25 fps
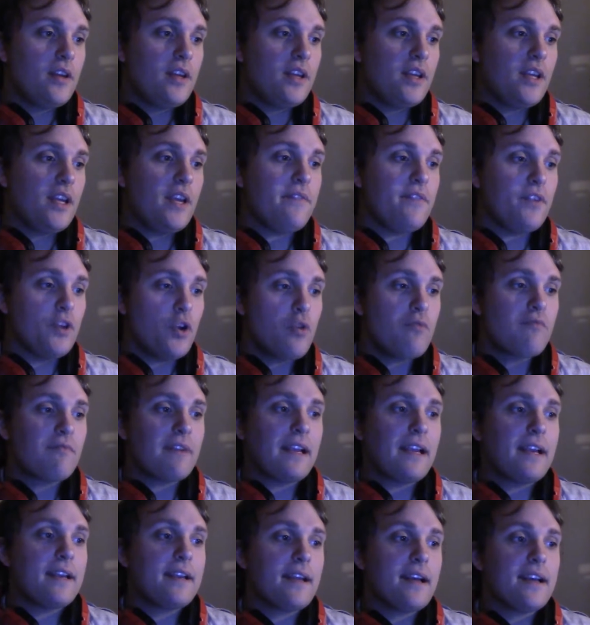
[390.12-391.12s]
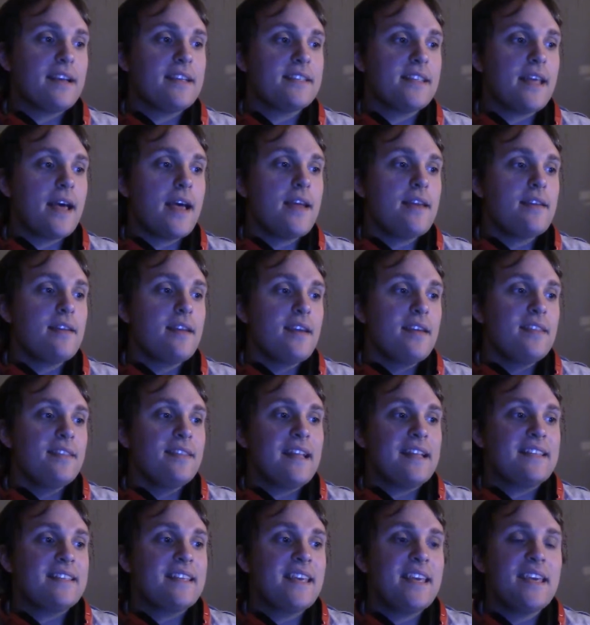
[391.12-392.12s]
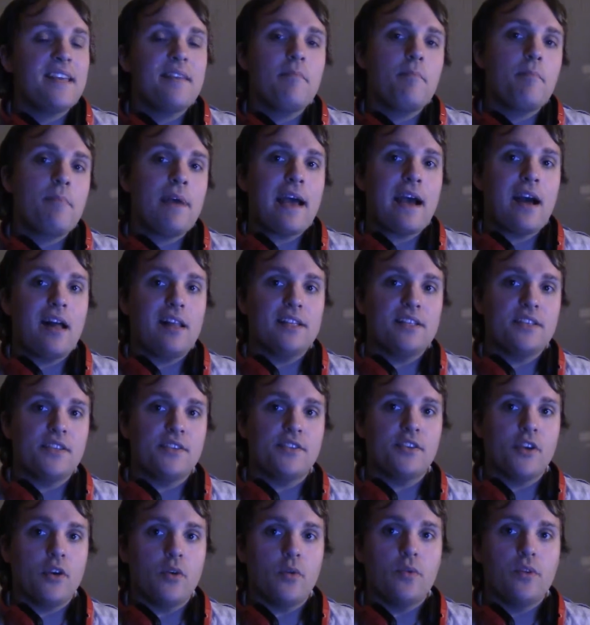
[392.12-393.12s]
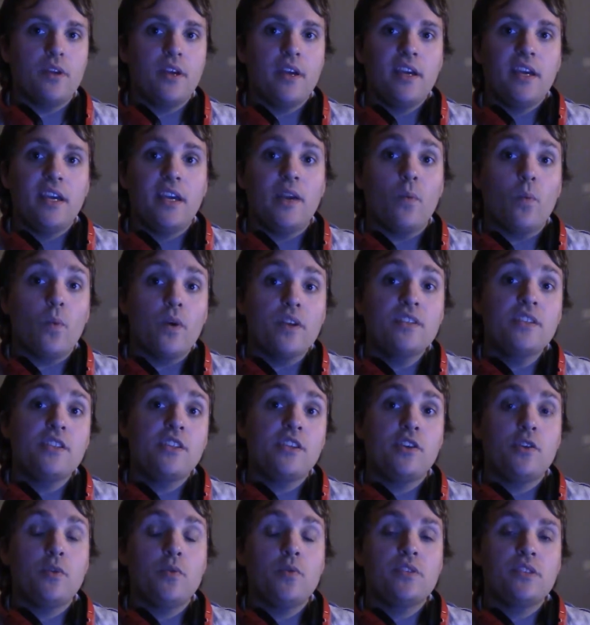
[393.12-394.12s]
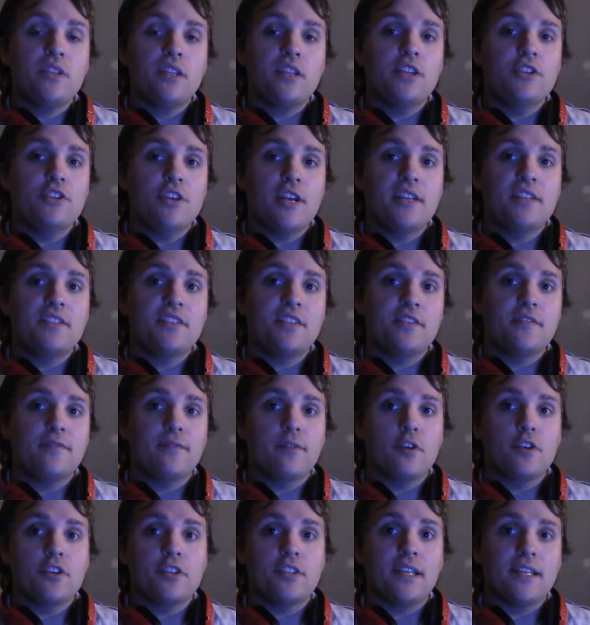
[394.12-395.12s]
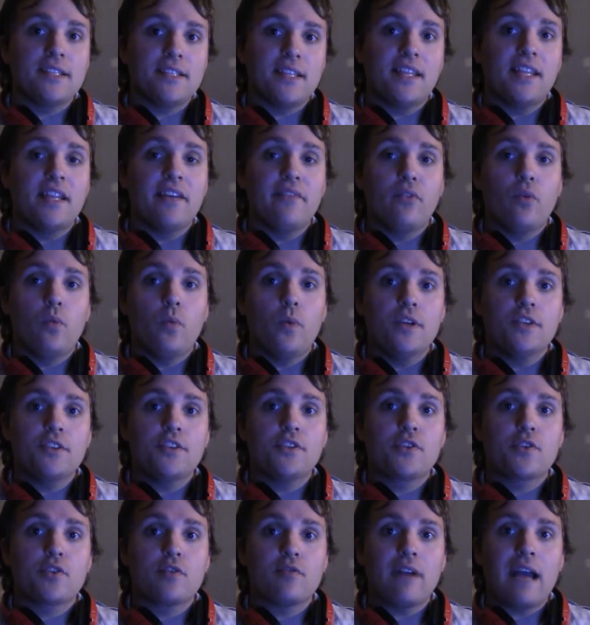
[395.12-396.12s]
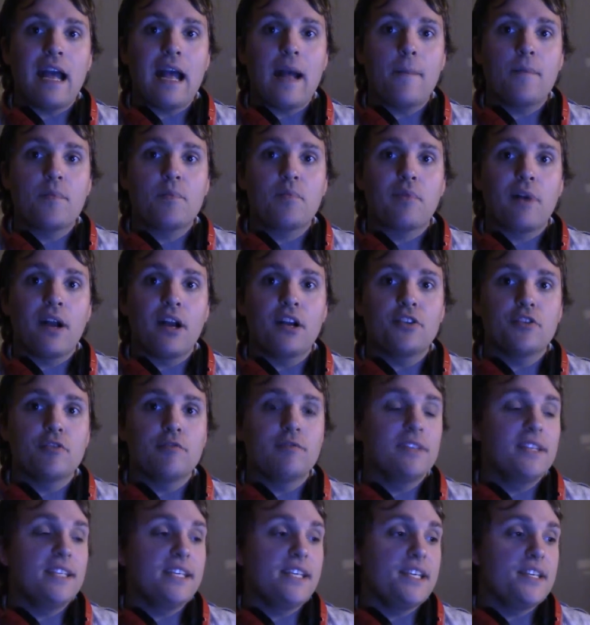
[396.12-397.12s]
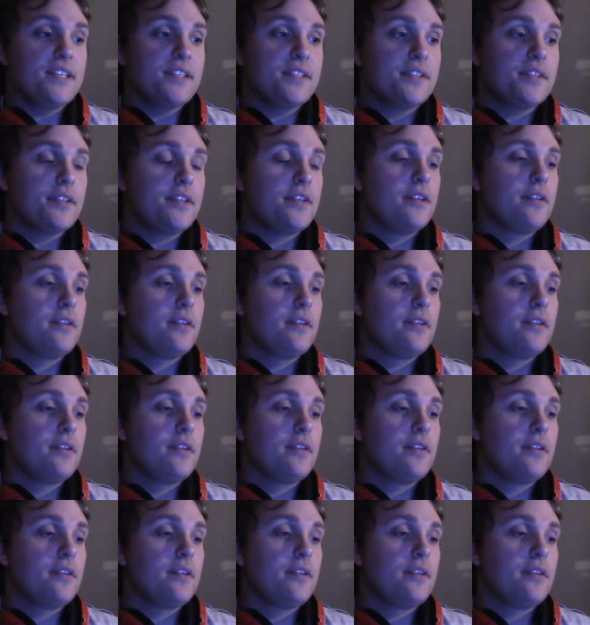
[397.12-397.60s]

If you don't recognize that, that's Hidden Palace Zone. It wasn't used in the Genesis version as the level was scrapped prior to release.